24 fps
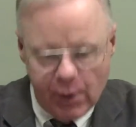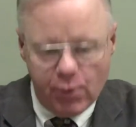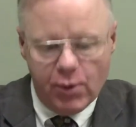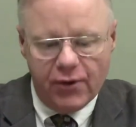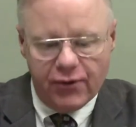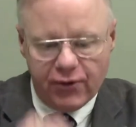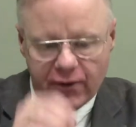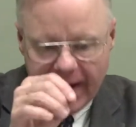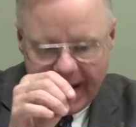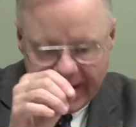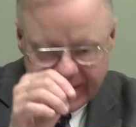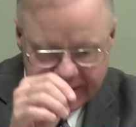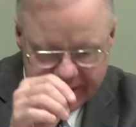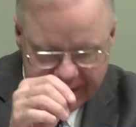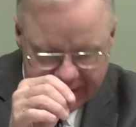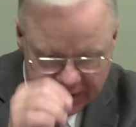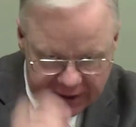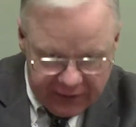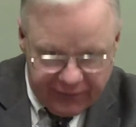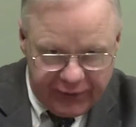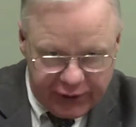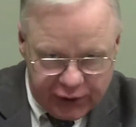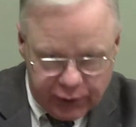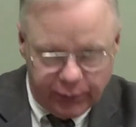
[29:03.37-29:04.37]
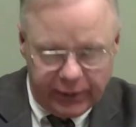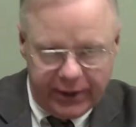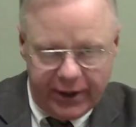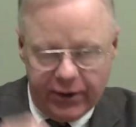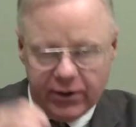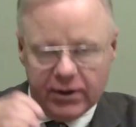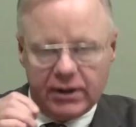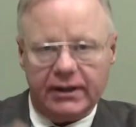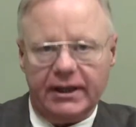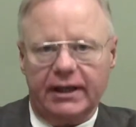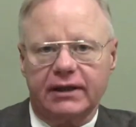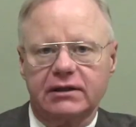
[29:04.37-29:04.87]
whether acting individually
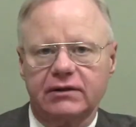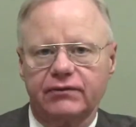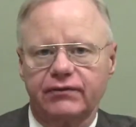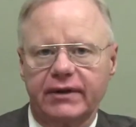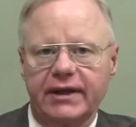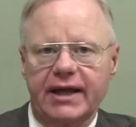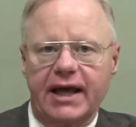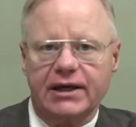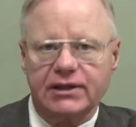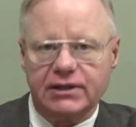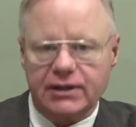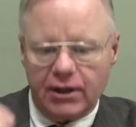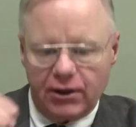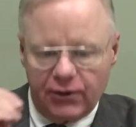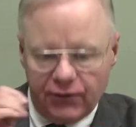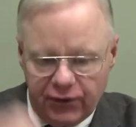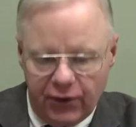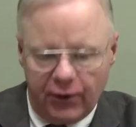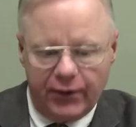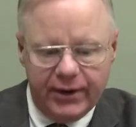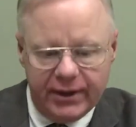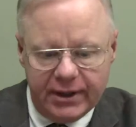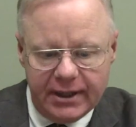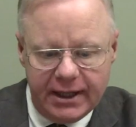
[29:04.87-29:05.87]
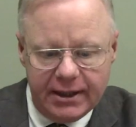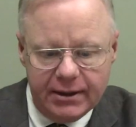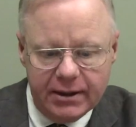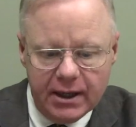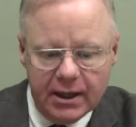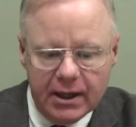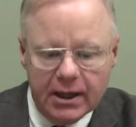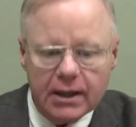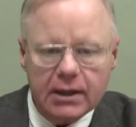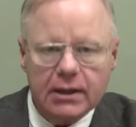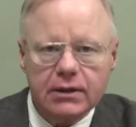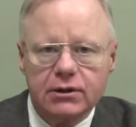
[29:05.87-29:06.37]
or collectively, has the
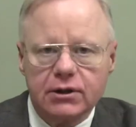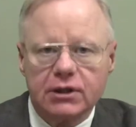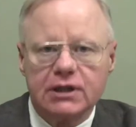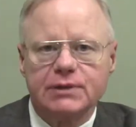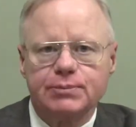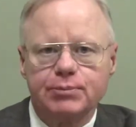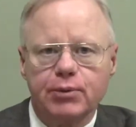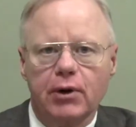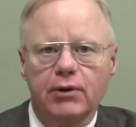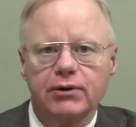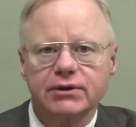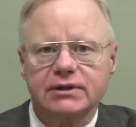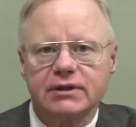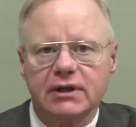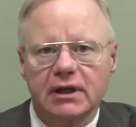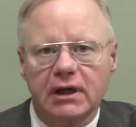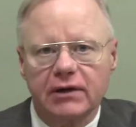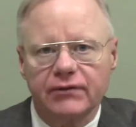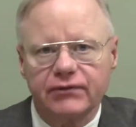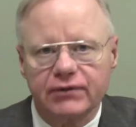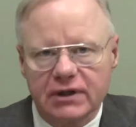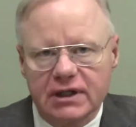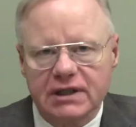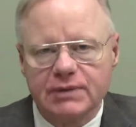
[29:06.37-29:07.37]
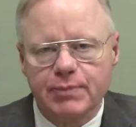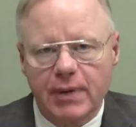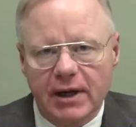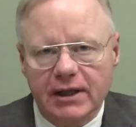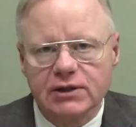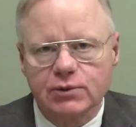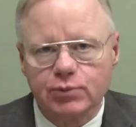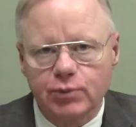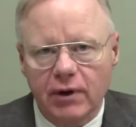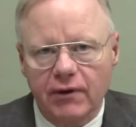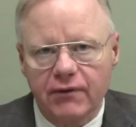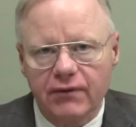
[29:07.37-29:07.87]
authority to dispose of and
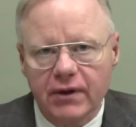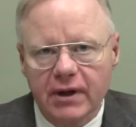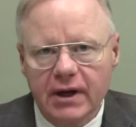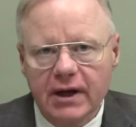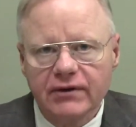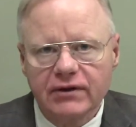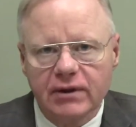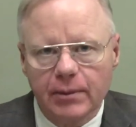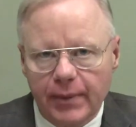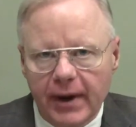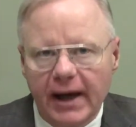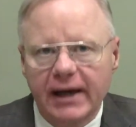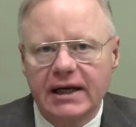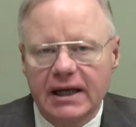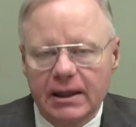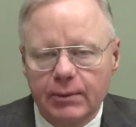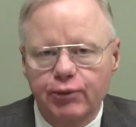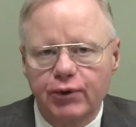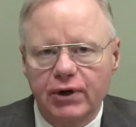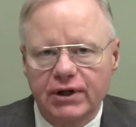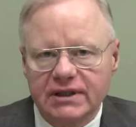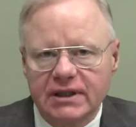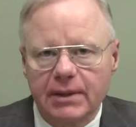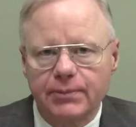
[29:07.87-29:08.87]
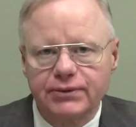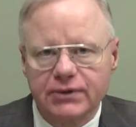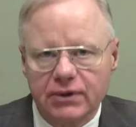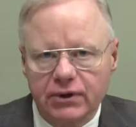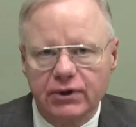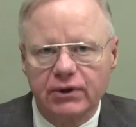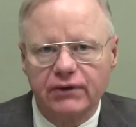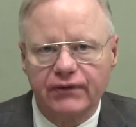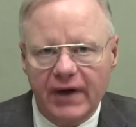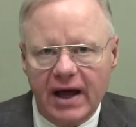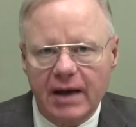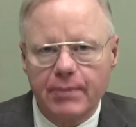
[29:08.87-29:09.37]
dispense with the binding precepts of
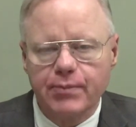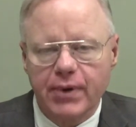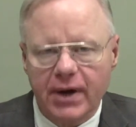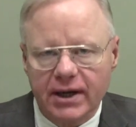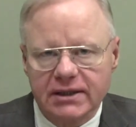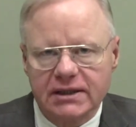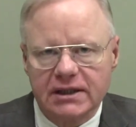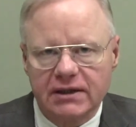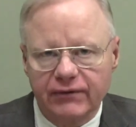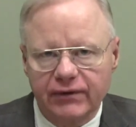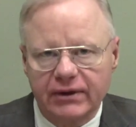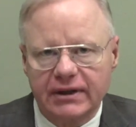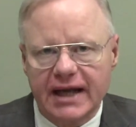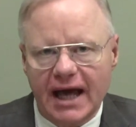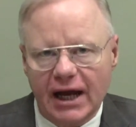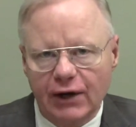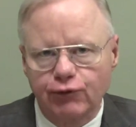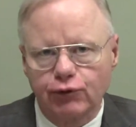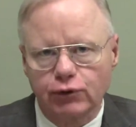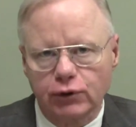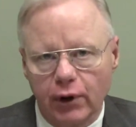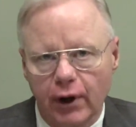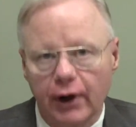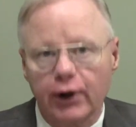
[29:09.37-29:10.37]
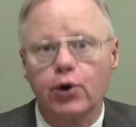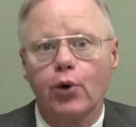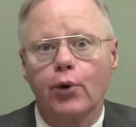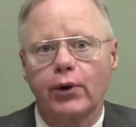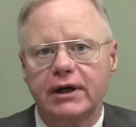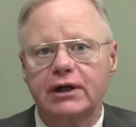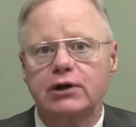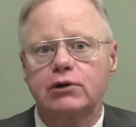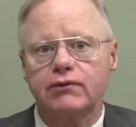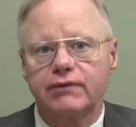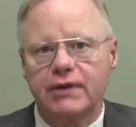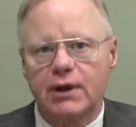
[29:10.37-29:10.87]
the divine, positive, and natural law
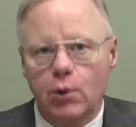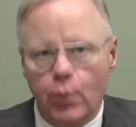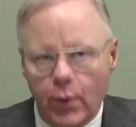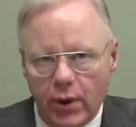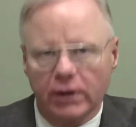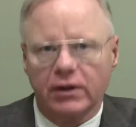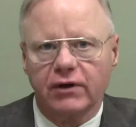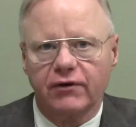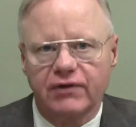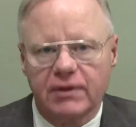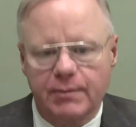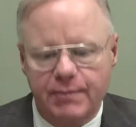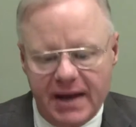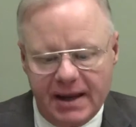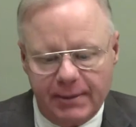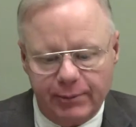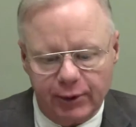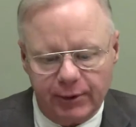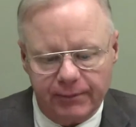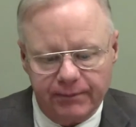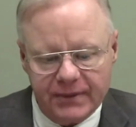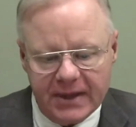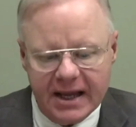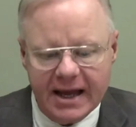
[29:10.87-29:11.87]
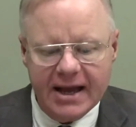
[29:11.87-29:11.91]
according to the will of the people.